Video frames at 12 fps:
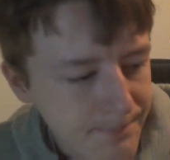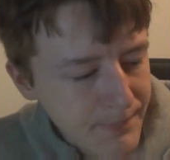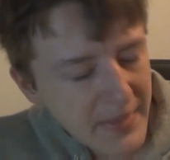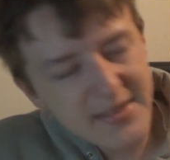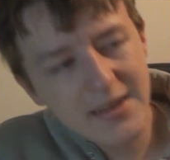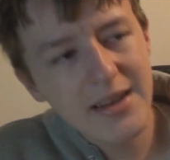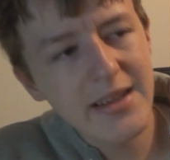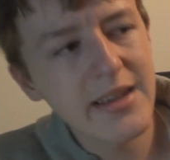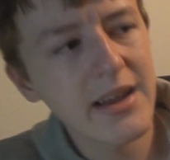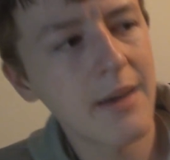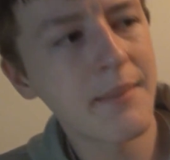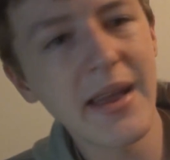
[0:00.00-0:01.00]

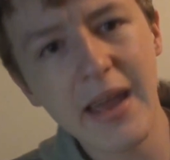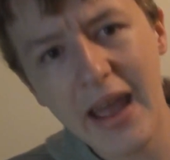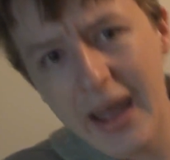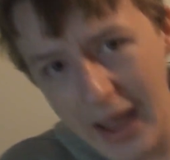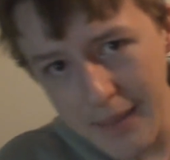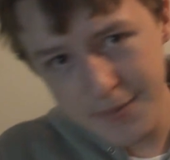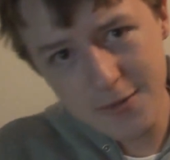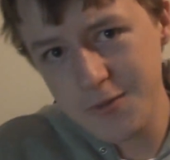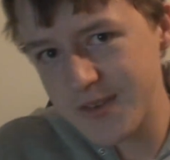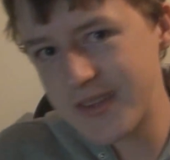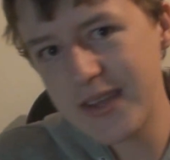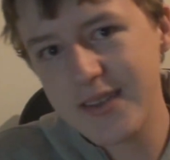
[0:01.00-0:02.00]
basically,
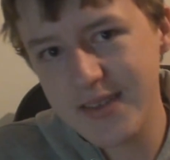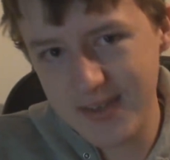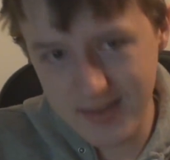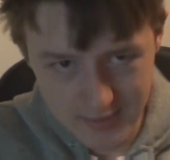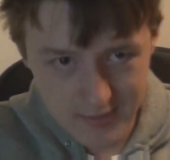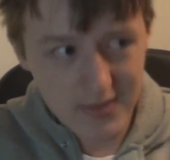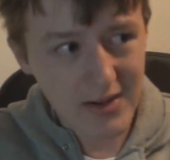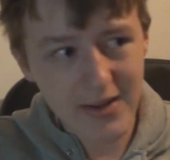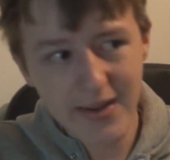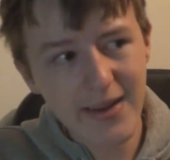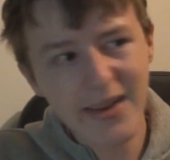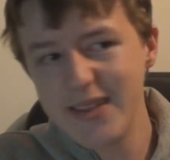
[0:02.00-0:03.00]
episode 6
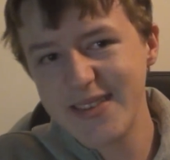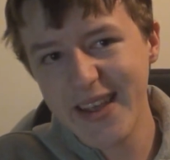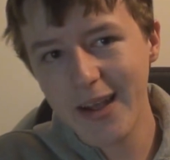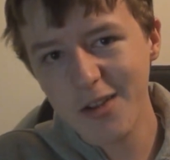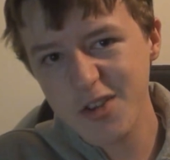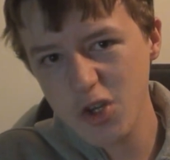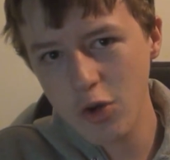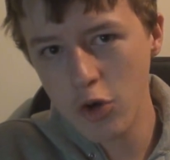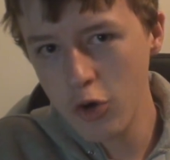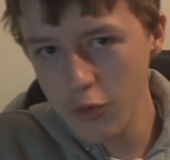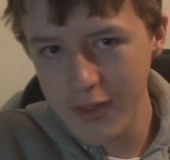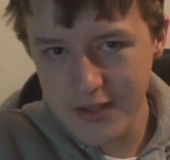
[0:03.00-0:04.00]
clearly tells you
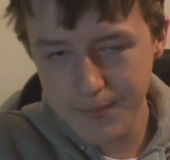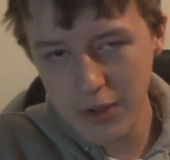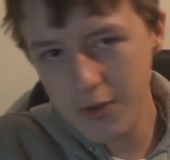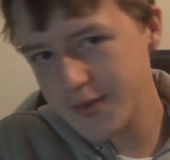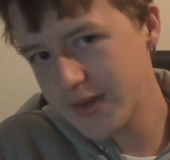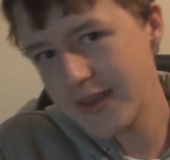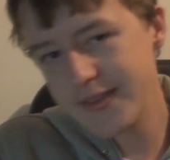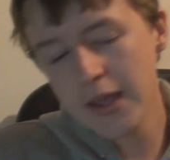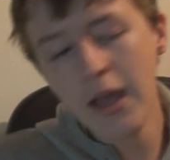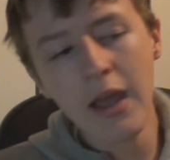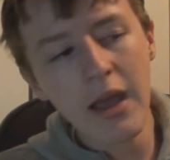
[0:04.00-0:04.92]
who this person is.